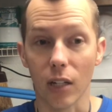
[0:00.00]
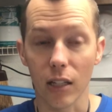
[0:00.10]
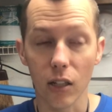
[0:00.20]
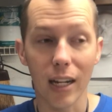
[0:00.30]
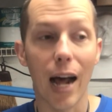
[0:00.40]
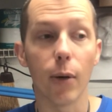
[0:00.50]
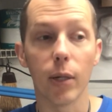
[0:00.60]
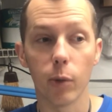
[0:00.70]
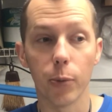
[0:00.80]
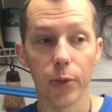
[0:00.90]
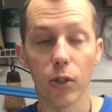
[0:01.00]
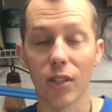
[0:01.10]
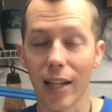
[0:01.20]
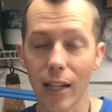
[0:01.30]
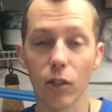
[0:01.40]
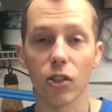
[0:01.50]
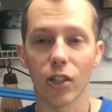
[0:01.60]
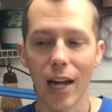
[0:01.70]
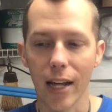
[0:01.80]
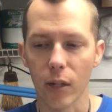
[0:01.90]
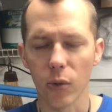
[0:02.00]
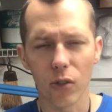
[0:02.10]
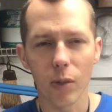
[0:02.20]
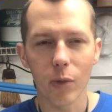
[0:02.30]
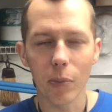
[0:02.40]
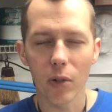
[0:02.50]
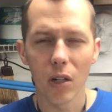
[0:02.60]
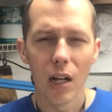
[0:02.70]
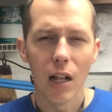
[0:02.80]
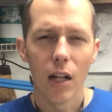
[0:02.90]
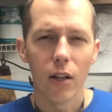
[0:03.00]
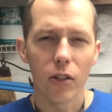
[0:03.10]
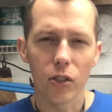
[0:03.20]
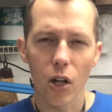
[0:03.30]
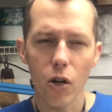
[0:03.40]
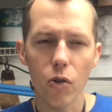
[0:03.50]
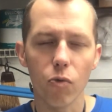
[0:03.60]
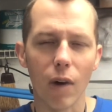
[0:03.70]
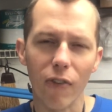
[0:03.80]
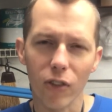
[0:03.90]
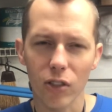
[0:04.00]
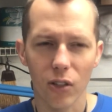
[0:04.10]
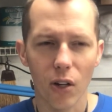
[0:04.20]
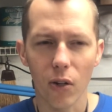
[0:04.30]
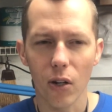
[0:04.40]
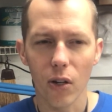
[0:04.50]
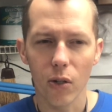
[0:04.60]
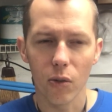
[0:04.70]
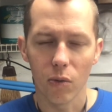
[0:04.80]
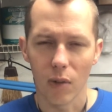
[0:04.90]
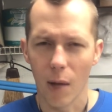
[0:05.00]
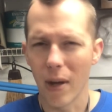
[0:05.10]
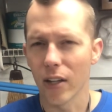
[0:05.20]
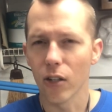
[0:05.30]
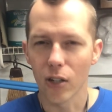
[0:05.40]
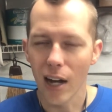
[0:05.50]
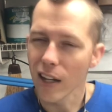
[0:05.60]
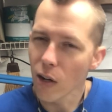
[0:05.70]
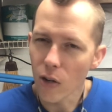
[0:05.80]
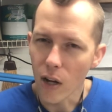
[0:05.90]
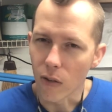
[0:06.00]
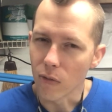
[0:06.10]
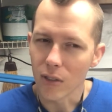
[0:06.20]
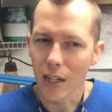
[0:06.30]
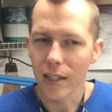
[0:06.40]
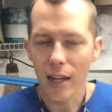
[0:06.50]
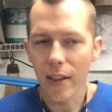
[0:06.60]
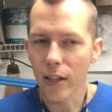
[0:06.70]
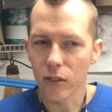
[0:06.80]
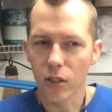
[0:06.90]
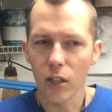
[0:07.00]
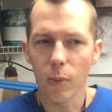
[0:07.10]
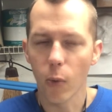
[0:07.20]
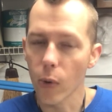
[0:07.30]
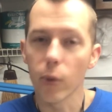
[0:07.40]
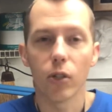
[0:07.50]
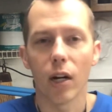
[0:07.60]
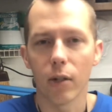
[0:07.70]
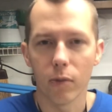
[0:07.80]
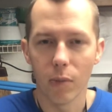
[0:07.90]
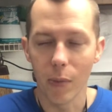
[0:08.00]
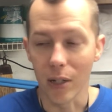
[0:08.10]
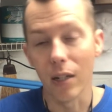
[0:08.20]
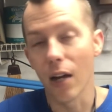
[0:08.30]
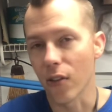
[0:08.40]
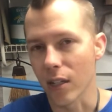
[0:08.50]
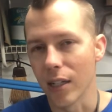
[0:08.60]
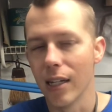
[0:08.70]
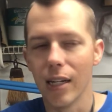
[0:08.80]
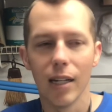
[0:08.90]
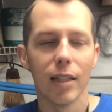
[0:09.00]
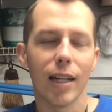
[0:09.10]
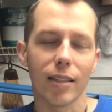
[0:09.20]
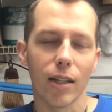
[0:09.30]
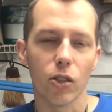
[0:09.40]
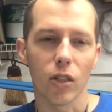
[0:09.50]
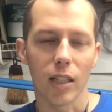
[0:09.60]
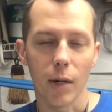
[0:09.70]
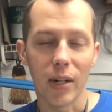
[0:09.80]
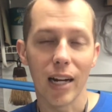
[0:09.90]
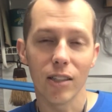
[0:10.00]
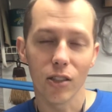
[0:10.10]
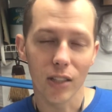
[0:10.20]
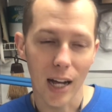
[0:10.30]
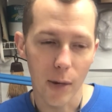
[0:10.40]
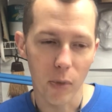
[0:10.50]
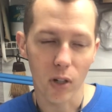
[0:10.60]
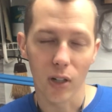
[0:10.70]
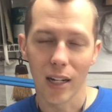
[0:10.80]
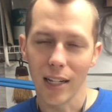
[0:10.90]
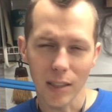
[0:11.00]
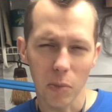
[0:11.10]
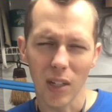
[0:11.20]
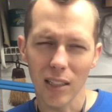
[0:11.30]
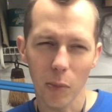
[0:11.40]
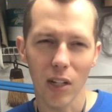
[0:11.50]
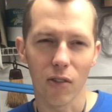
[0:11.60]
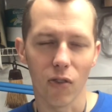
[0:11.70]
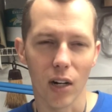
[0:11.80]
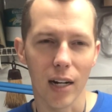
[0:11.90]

Like, look at how he reproduced that. That looks screen accurate. With the Grim Reaper, there's no reference, so you don't know, am I good or not? You don't know. It's like, yeah, that looks good, but what were you trying to mimic? Nothing. That's kind of the trick there. But next year, the Hamburglar, and that's going to be a lot of fun.